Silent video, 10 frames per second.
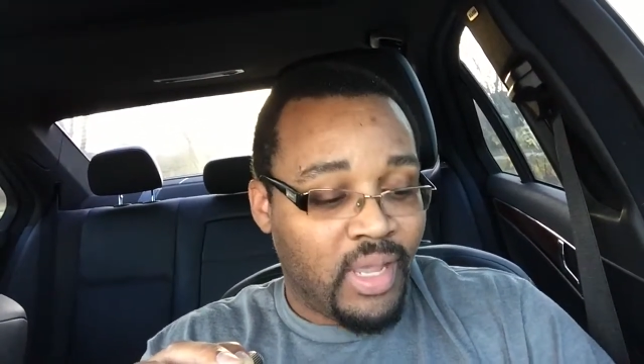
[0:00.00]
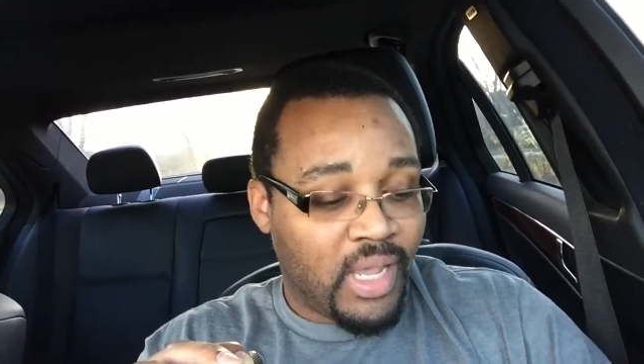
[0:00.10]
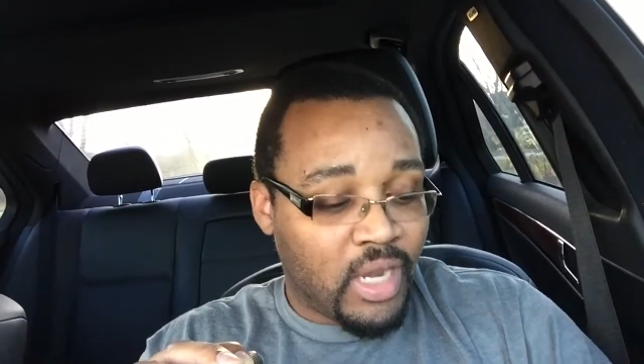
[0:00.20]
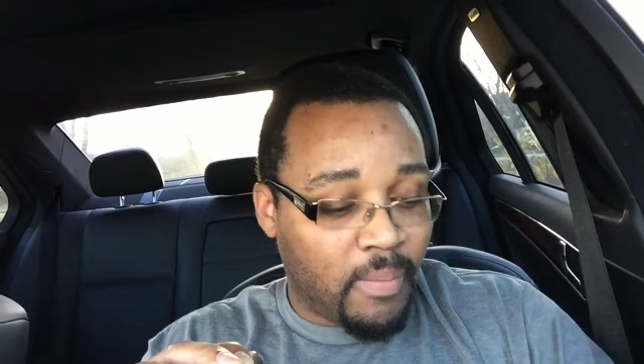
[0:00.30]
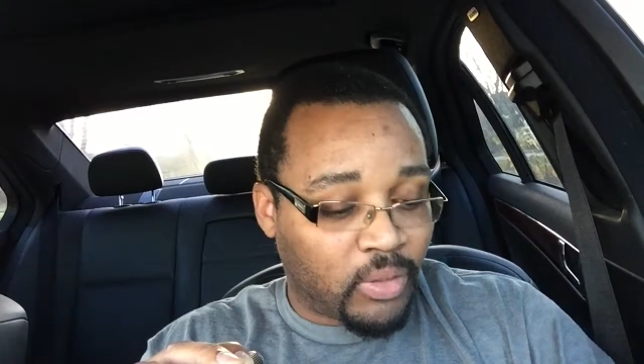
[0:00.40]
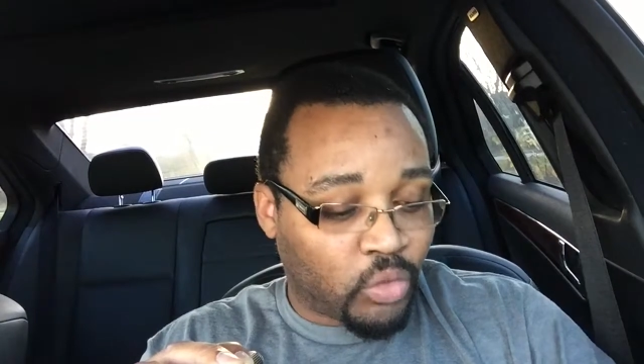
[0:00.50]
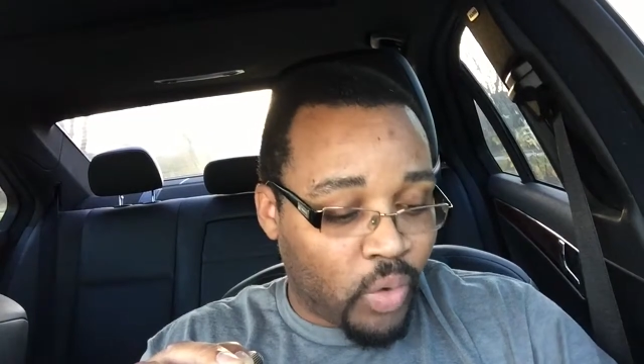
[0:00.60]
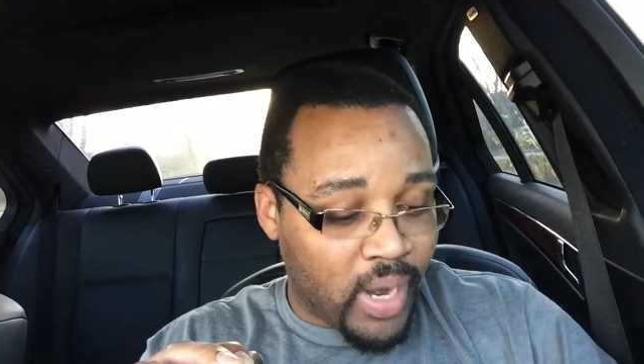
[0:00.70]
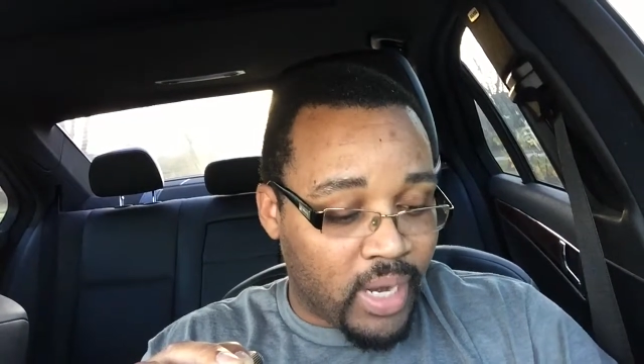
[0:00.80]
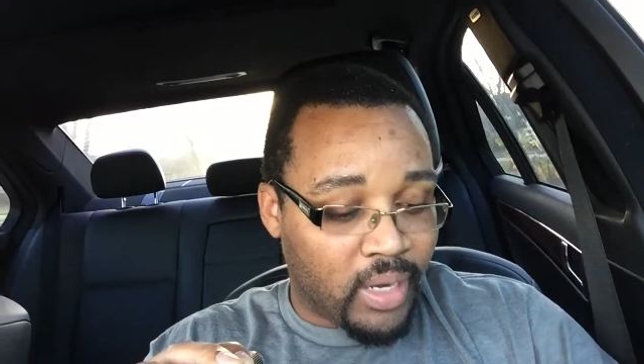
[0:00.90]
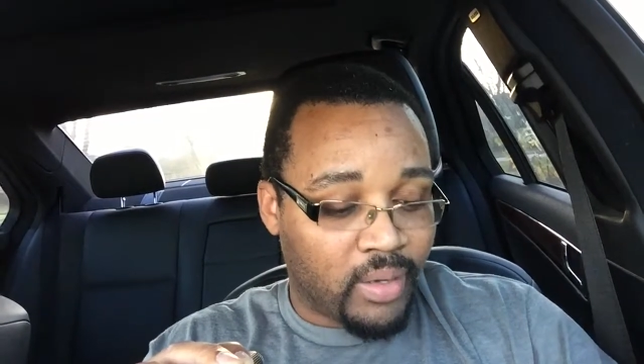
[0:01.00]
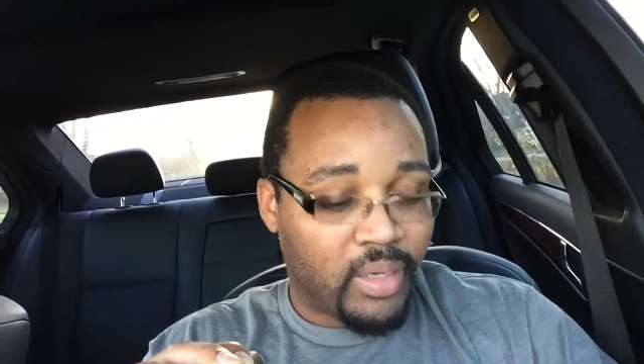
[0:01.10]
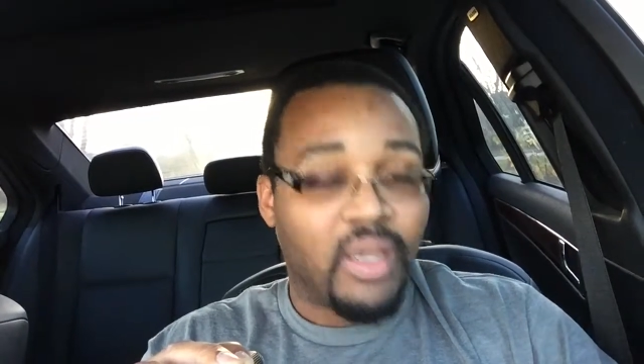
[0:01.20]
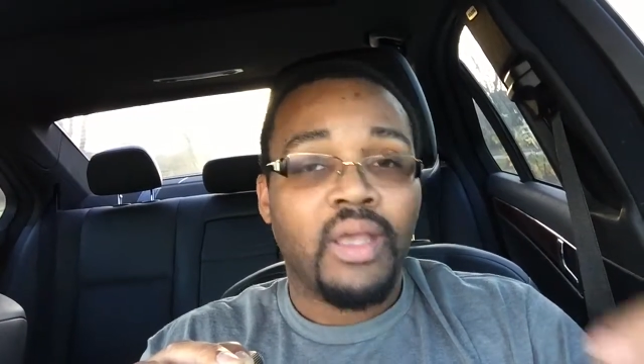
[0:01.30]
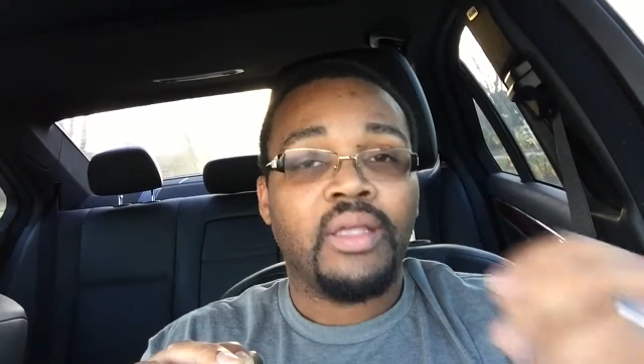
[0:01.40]
And number 3,
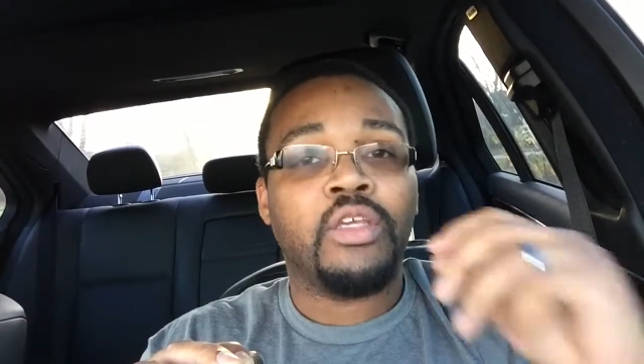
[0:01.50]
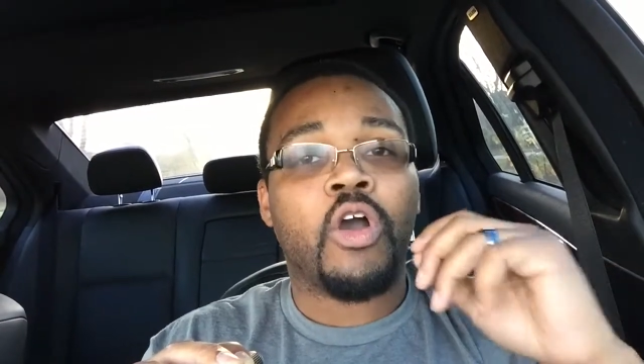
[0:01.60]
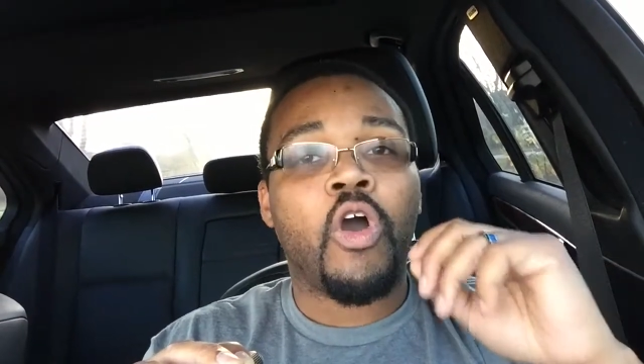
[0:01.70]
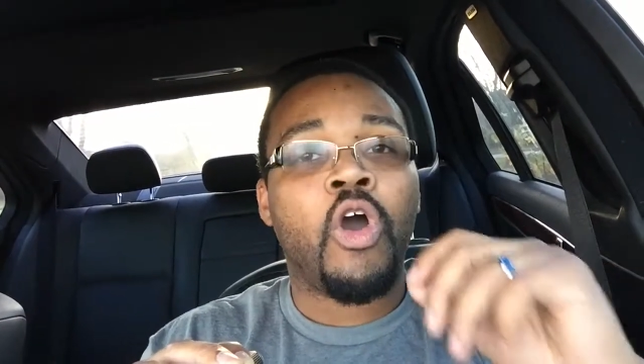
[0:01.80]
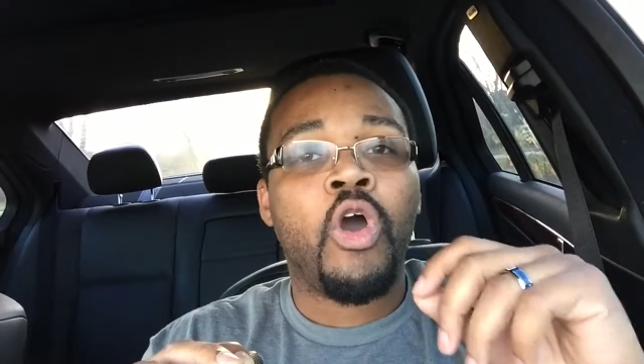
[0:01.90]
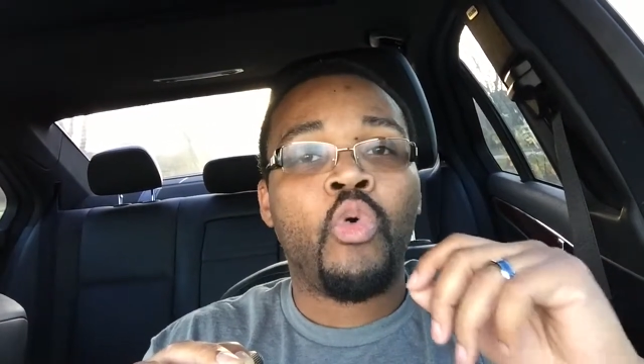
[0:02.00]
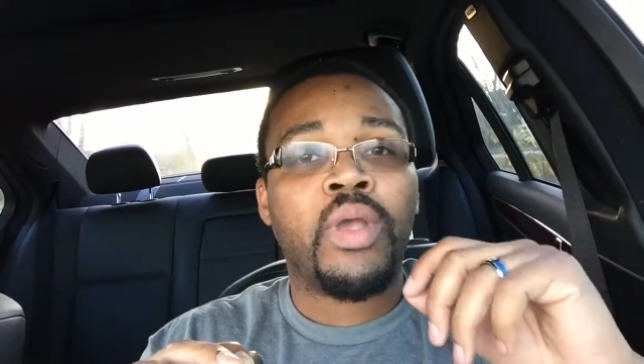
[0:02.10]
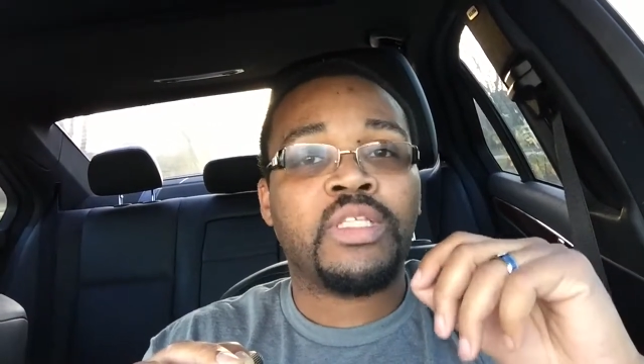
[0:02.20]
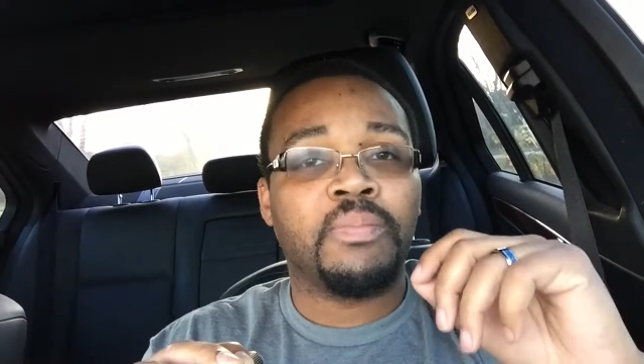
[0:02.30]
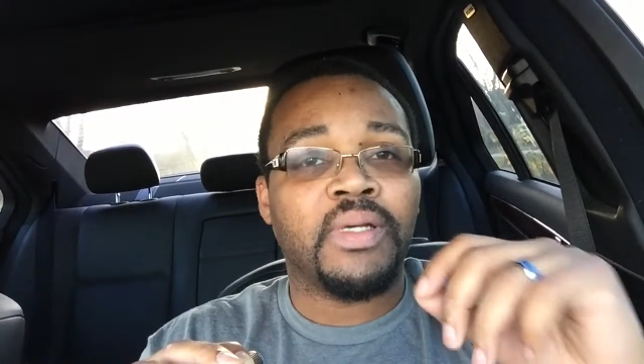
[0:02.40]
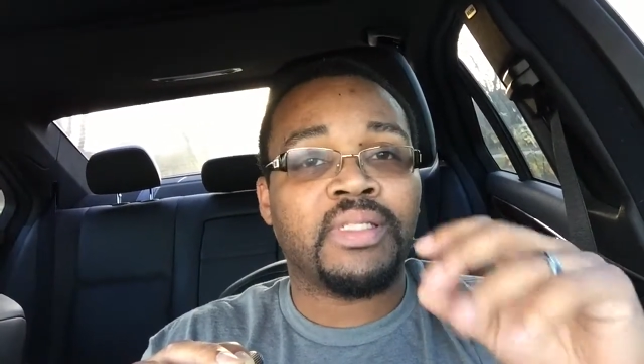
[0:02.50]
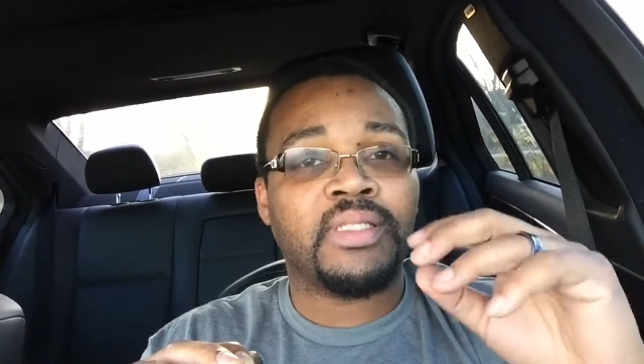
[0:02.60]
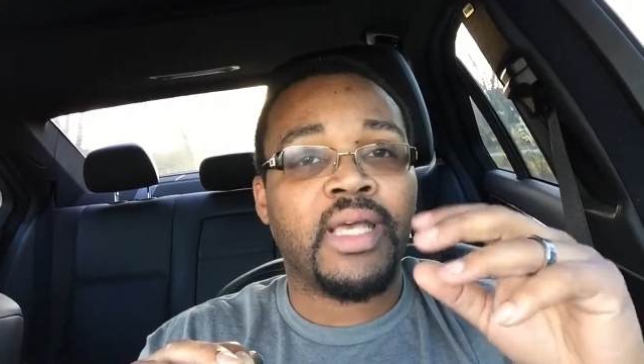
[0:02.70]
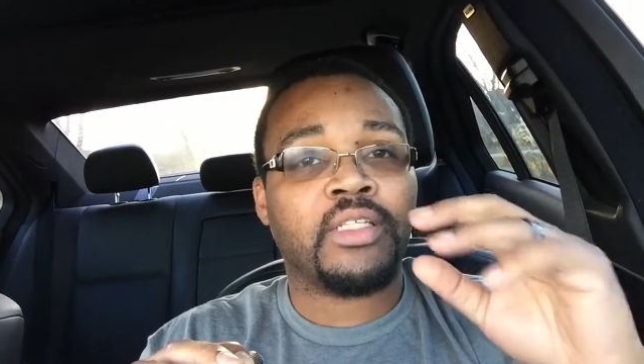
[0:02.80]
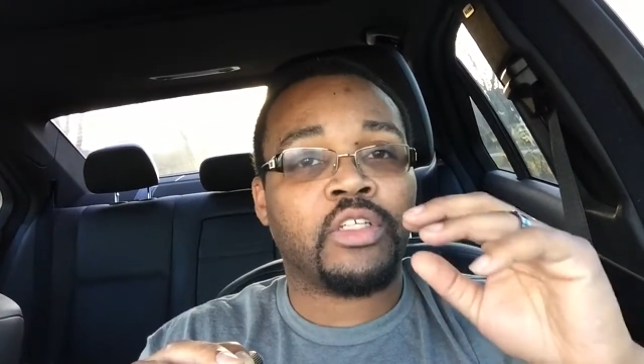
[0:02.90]
you always must
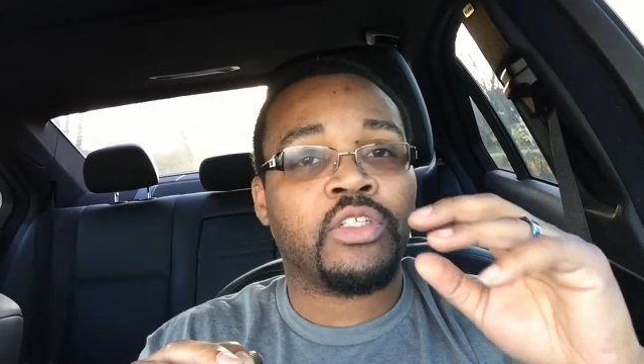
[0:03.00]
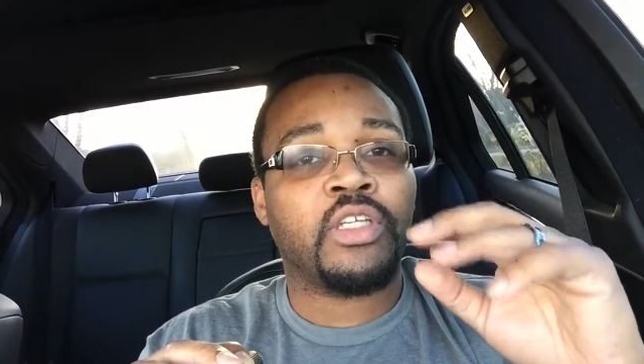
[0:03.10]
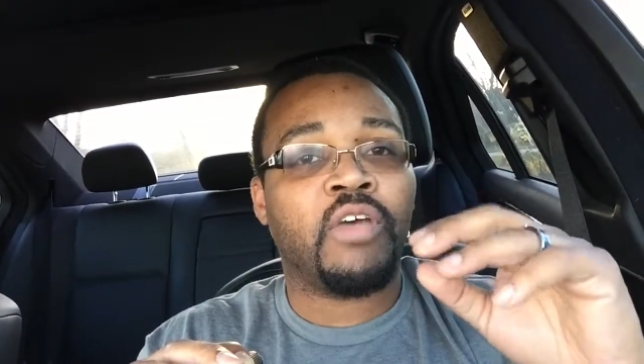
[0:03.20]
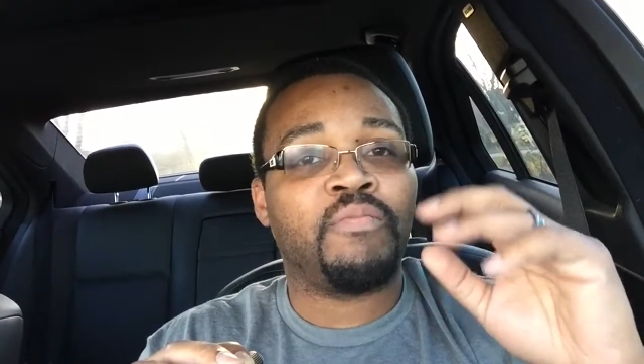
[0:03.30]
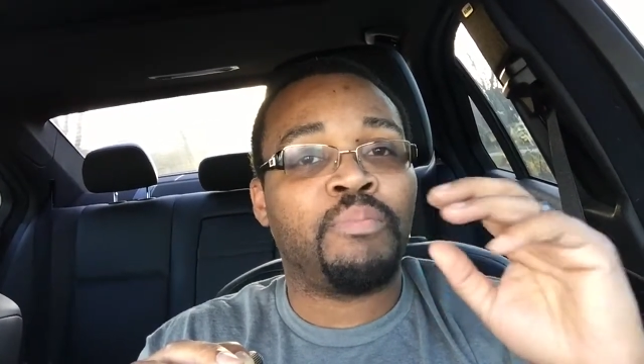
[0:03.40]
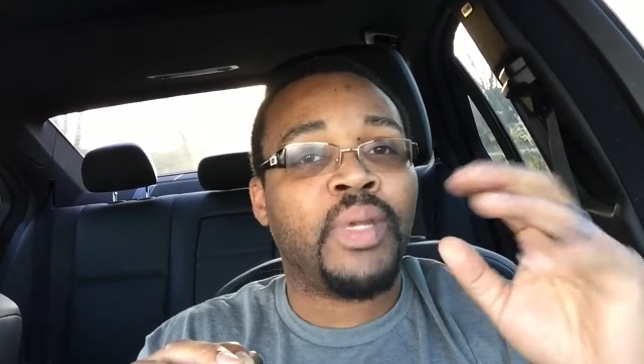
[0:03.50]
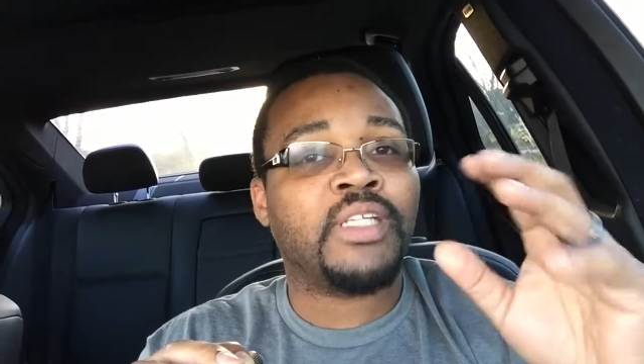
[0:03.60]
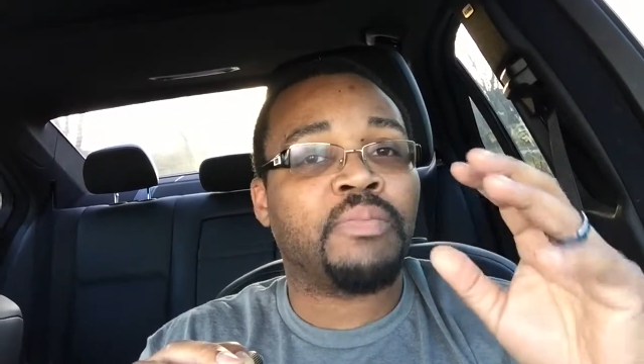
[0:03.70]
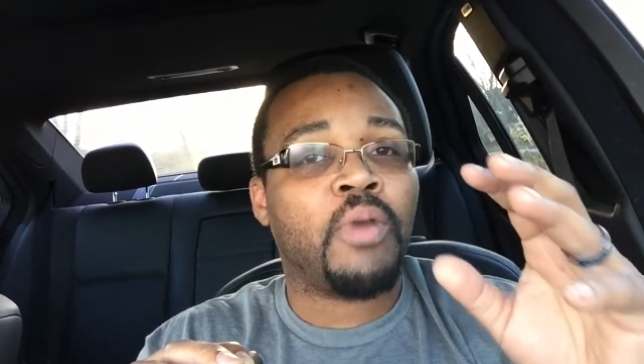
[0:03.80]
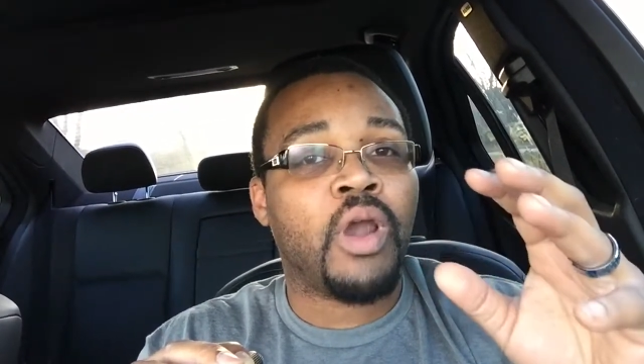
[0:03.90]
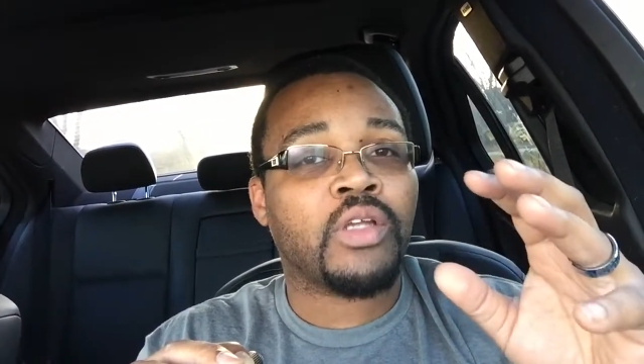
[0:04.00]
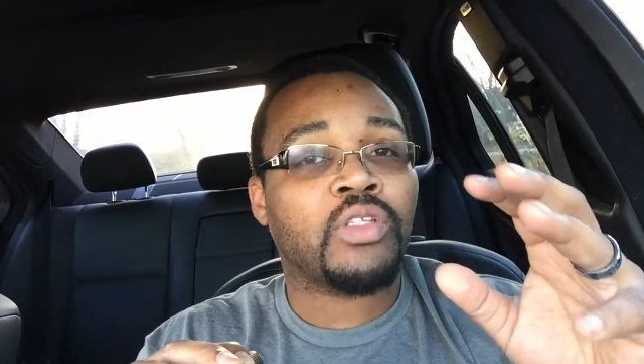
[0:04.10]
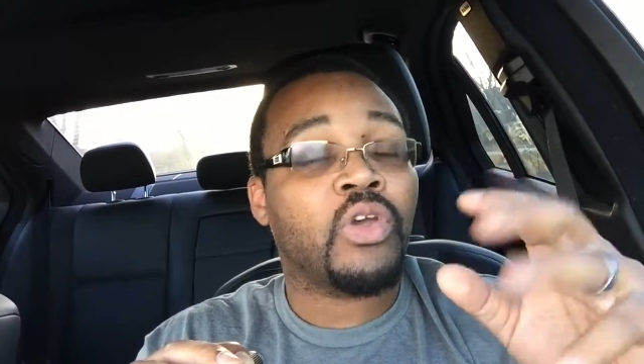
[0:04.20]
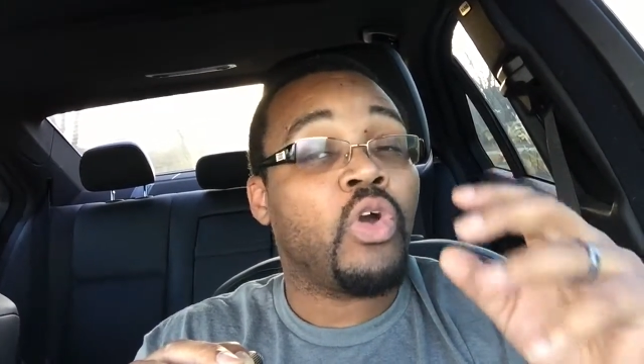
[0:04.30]
set yourself benchmarks